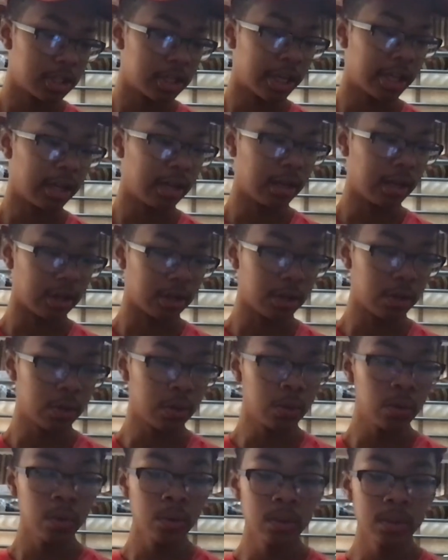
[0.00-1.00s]
Jalen
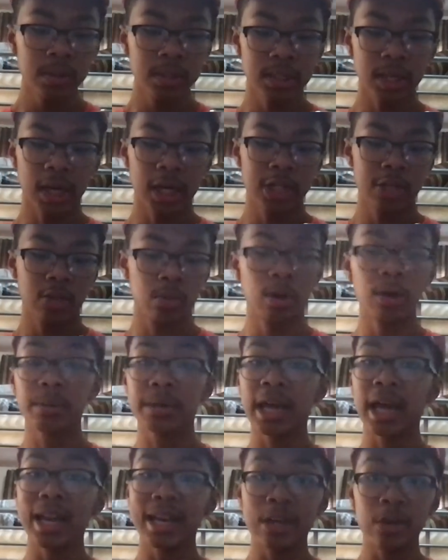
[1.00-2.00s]
LeCoux, Ty Jerome,
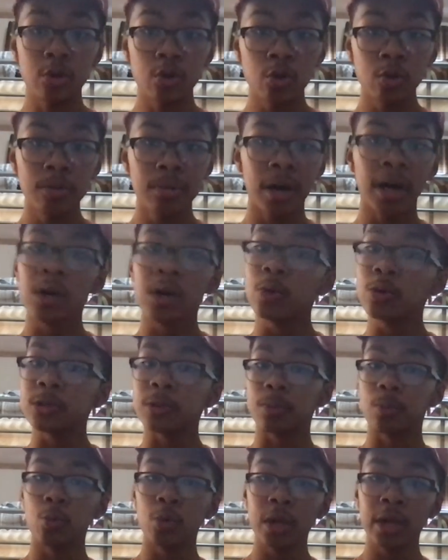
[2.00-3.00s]
Kelly Oubre, who's
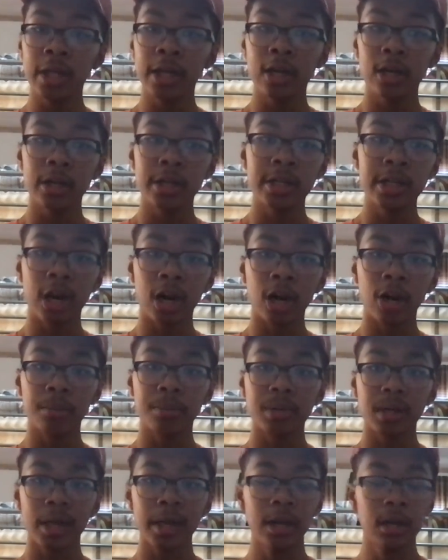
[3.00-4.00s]
a really good young
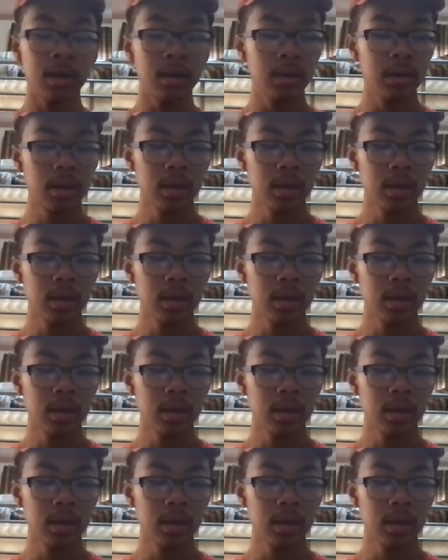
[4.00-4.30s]
player.